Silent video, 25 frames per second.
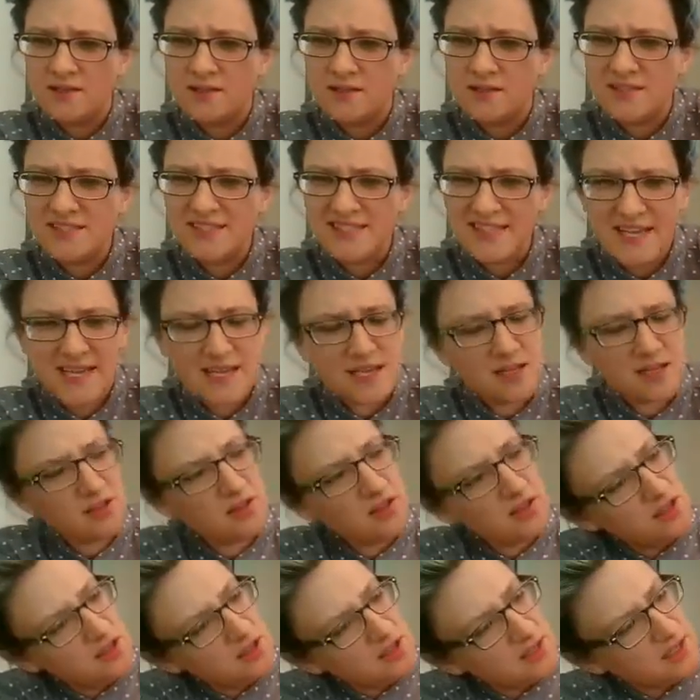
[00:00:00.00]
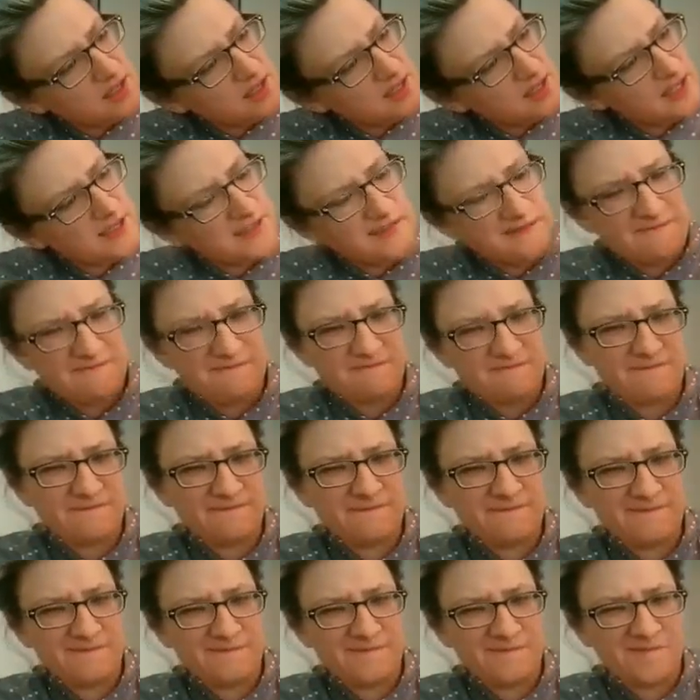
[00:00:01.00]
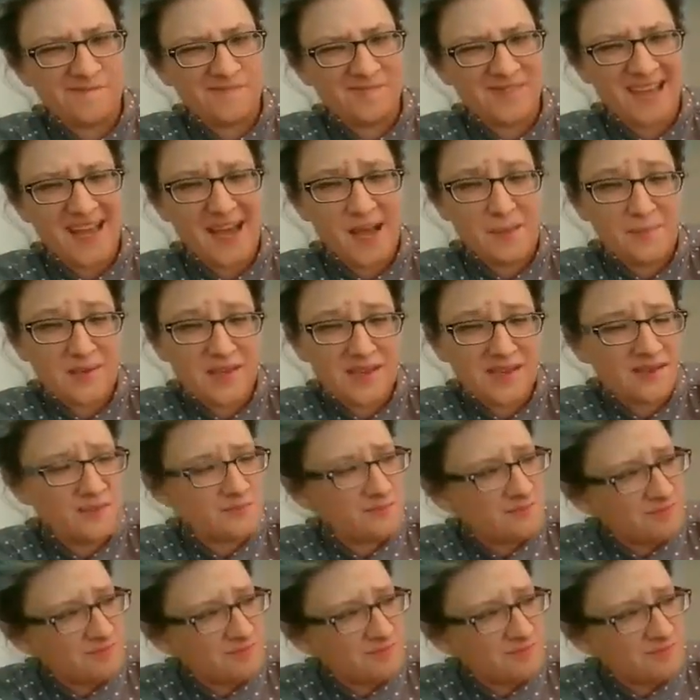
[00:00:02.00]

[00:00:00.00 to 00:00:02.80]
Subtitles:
does he look happy?